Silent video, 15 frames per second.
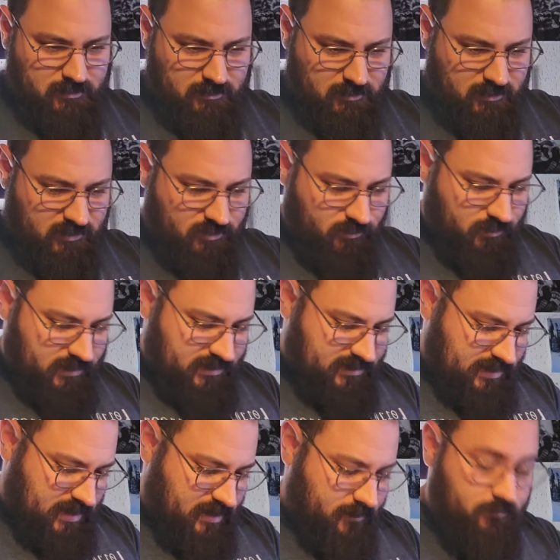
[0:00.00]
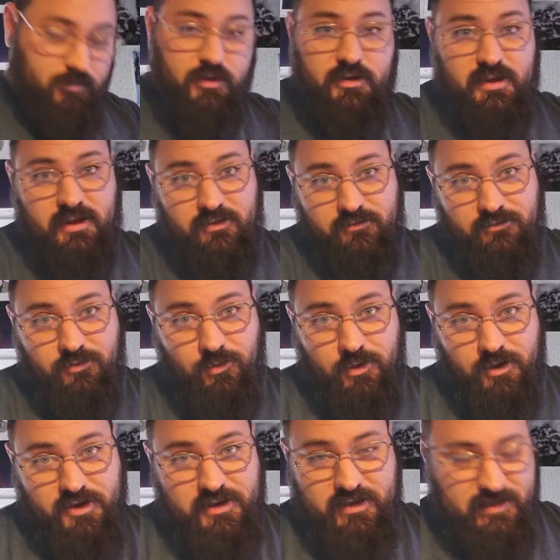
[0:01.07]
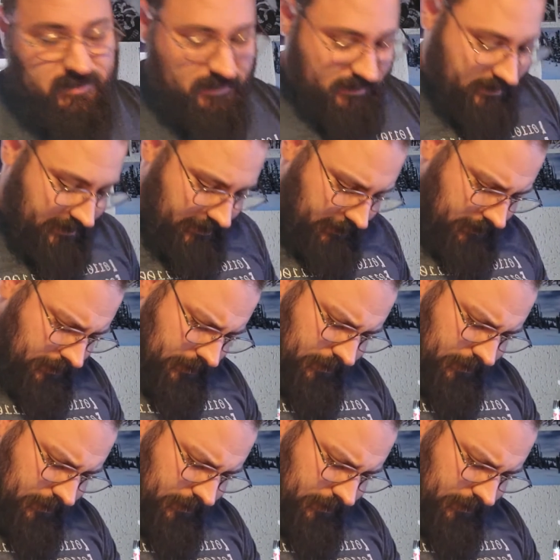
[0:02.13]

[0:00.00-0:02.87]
the toys I'm looking for, because